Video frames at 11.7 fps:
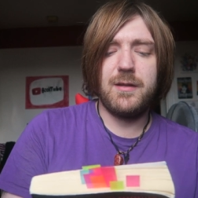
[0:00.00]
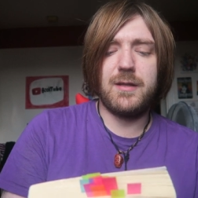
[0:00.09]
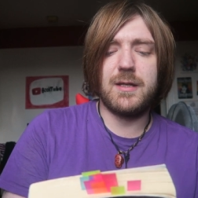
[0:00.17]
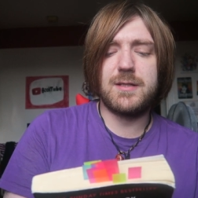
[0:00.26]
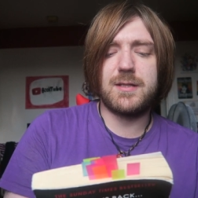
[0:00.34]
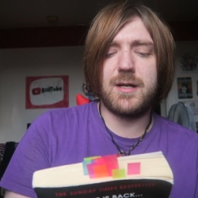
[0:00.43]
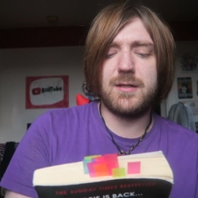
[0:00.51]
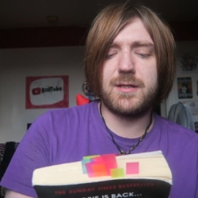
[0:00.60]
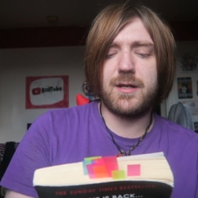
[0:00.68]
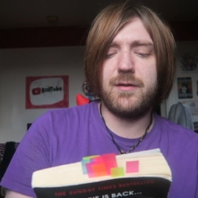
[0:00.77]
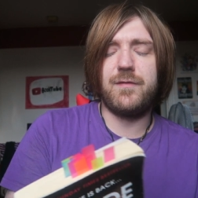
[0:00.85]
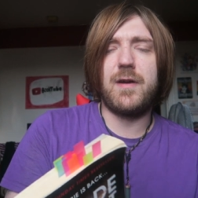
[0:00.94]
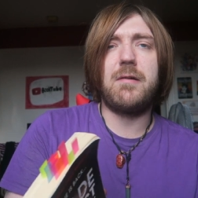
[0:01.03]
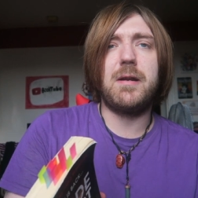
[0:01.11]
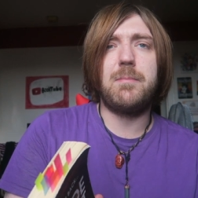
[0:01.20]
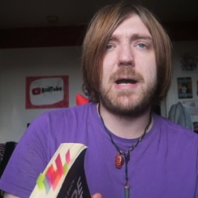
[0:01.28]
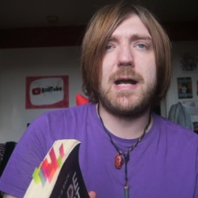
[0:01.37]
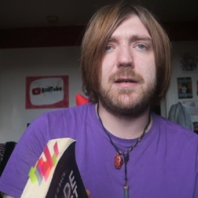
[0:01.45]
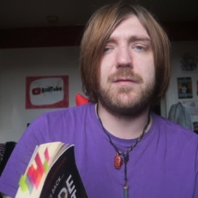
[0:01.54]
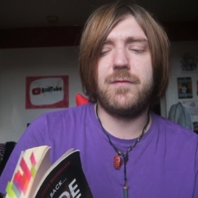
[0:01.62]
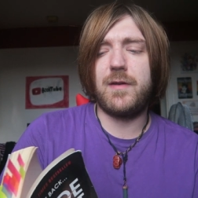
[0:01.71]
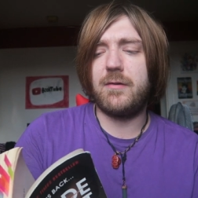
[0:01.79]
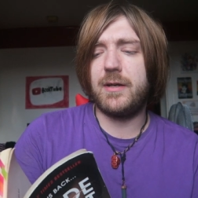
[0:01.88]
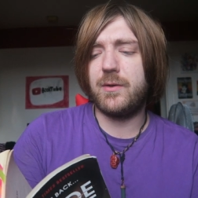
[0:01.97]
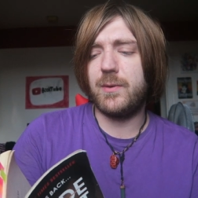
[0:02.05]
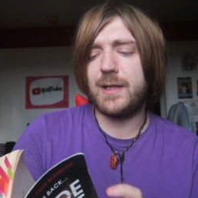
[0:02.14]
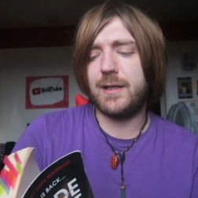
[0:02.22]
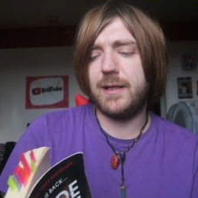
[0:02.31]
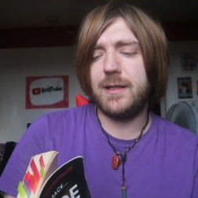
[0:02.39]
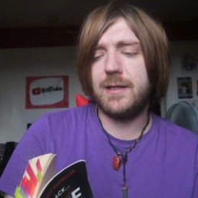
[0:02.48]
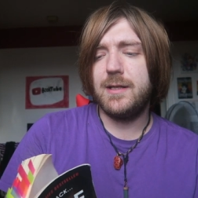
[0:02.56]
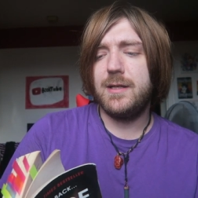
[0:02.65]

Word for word: things start to go very bad, very quickly.